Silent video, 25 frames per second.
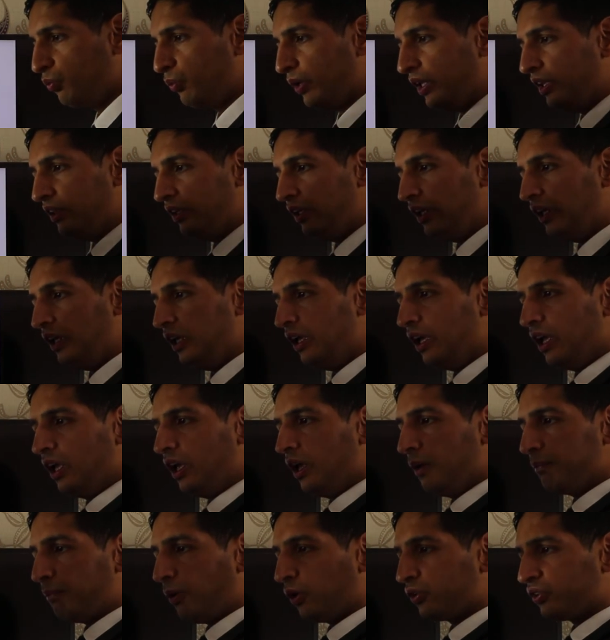with the
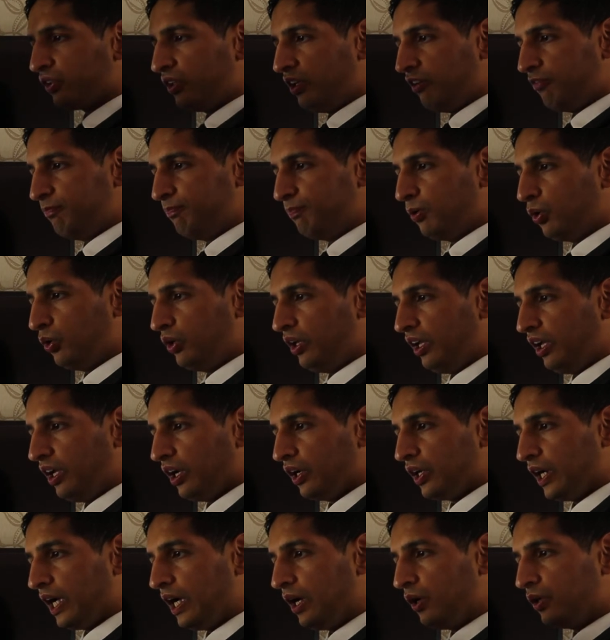positive pudding
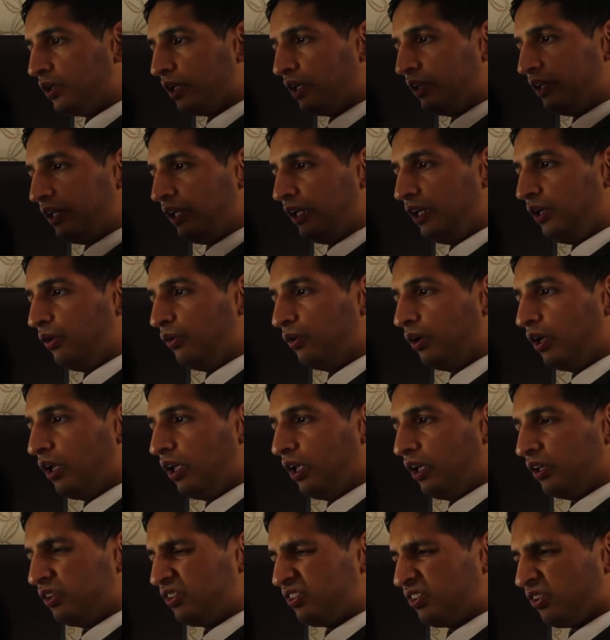around and the
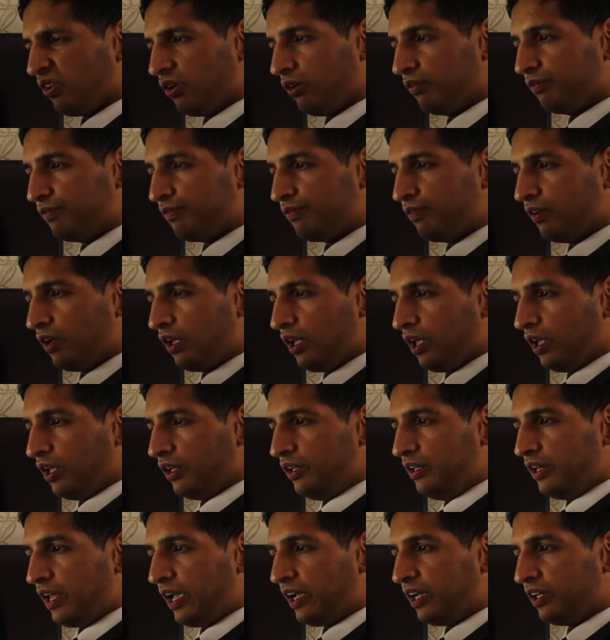sort of
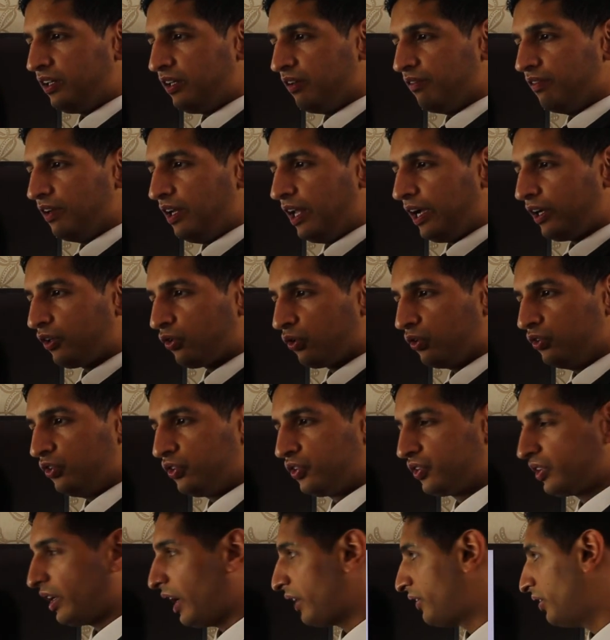negative electrons
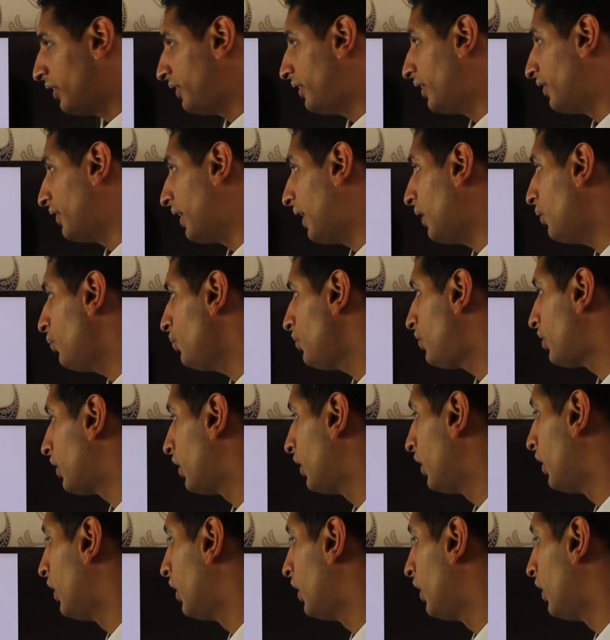scattered around.